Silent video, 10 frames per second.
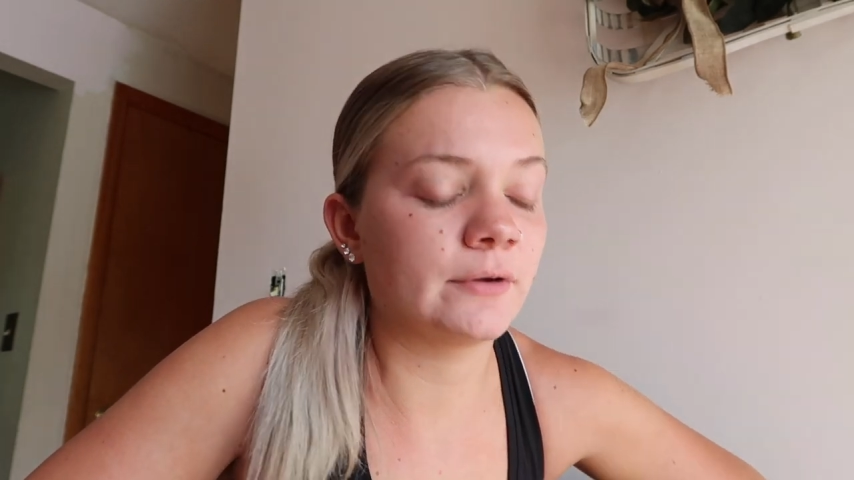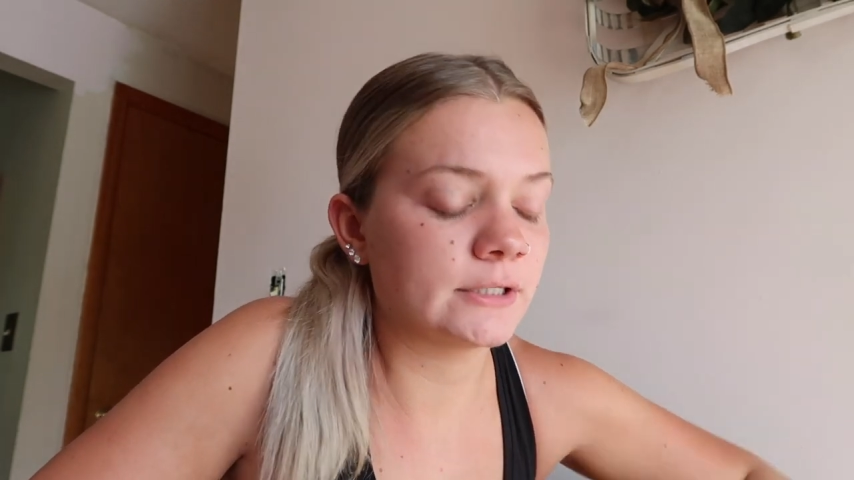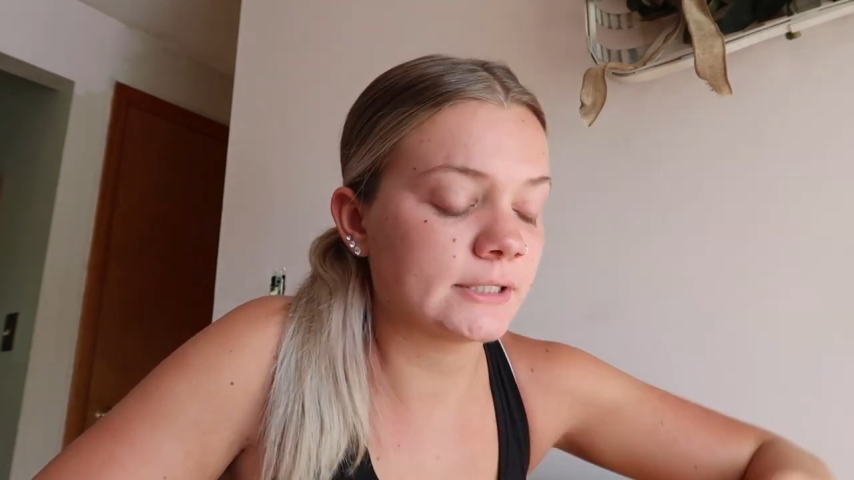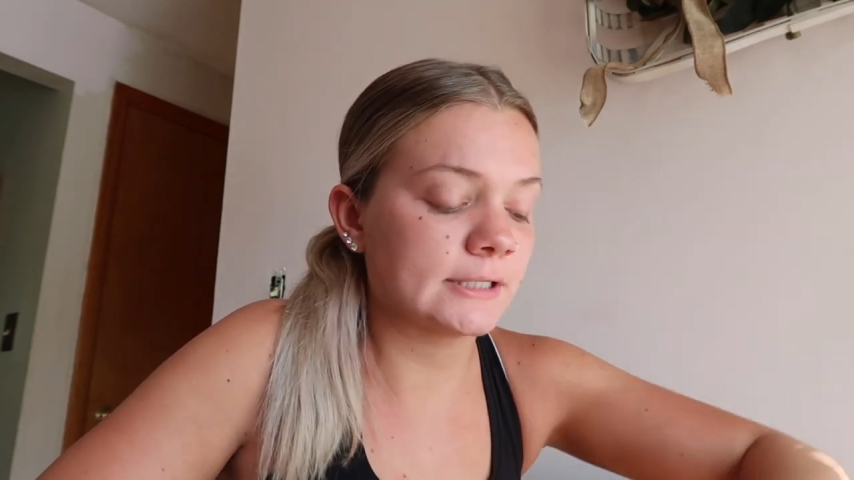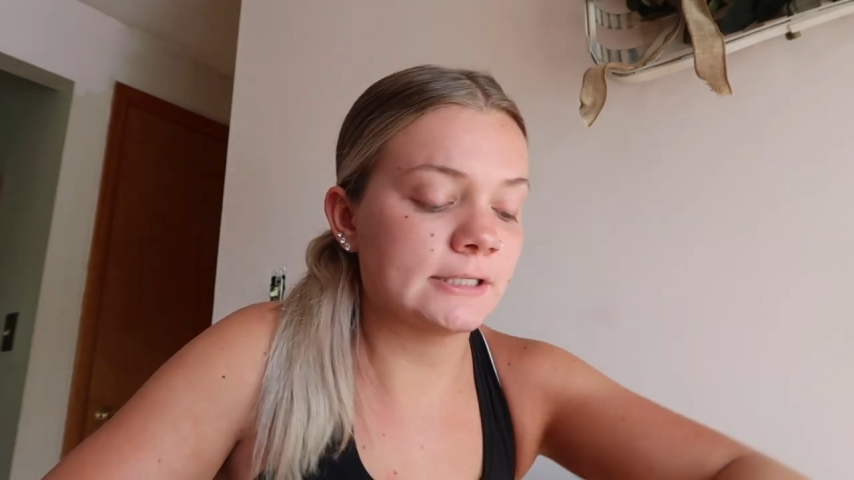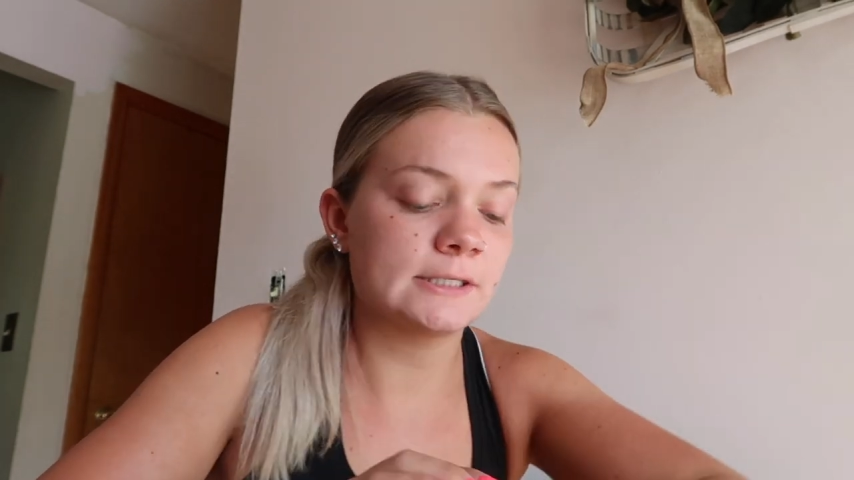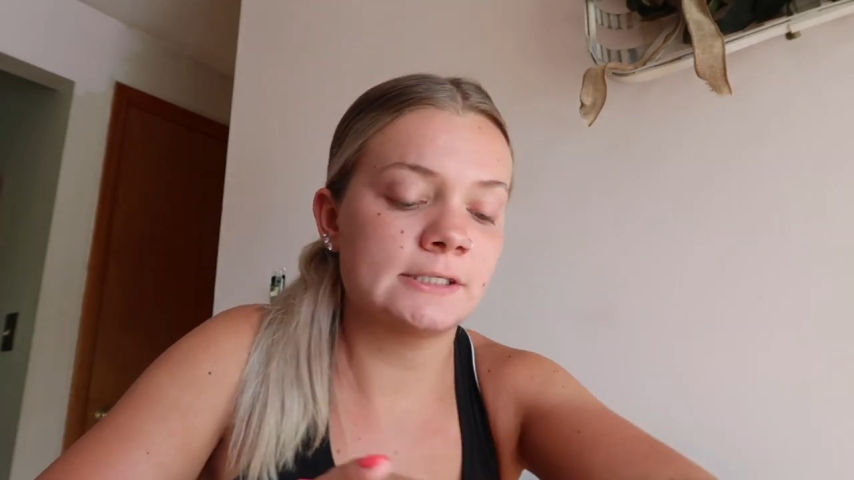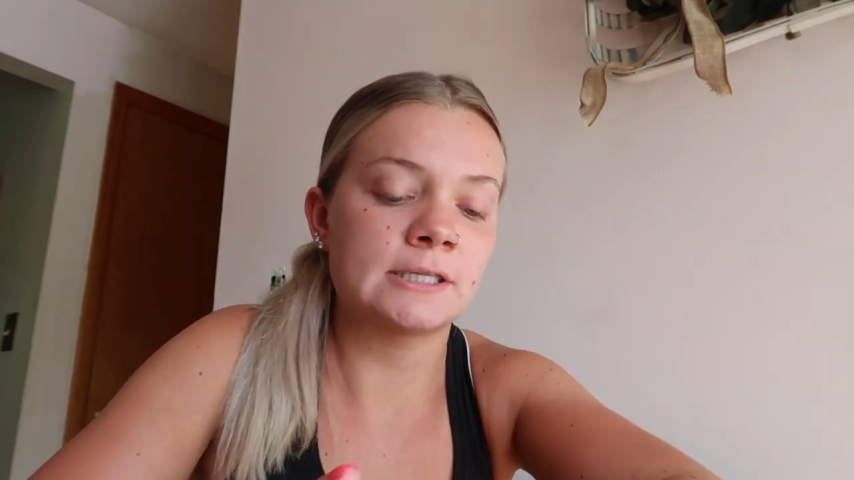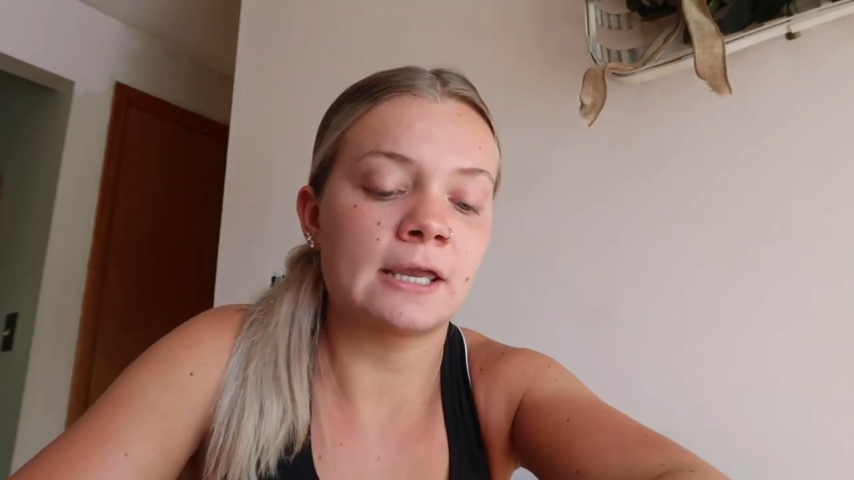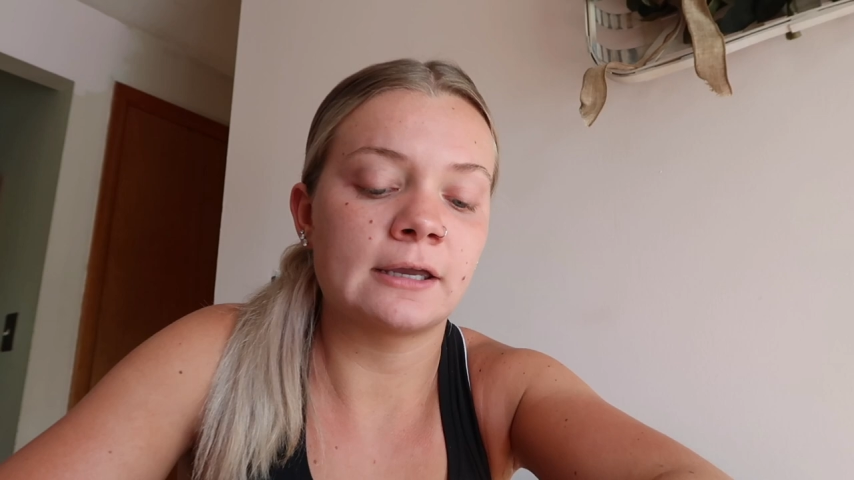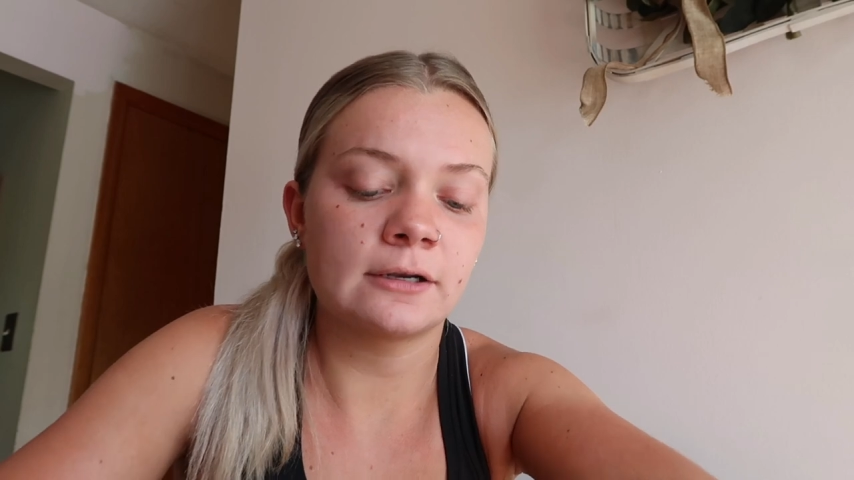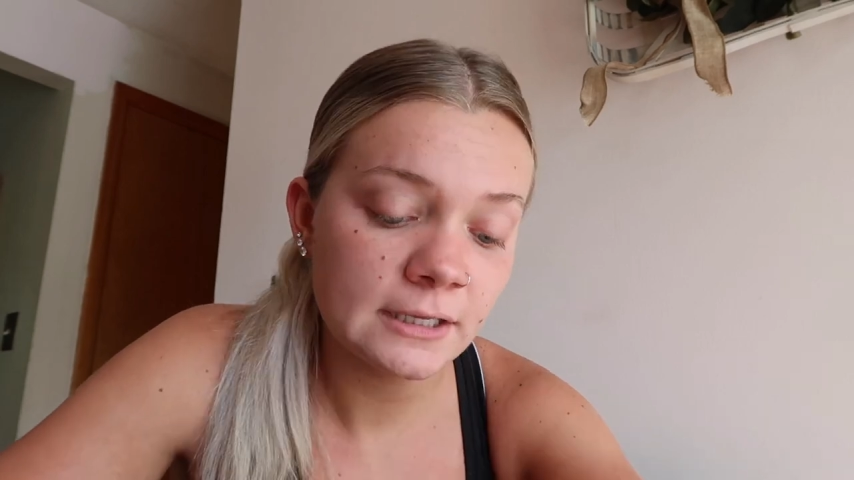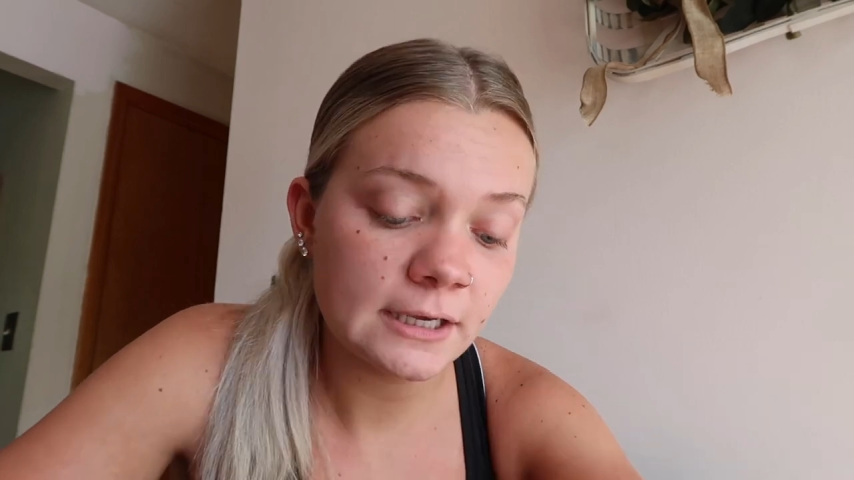It's insane.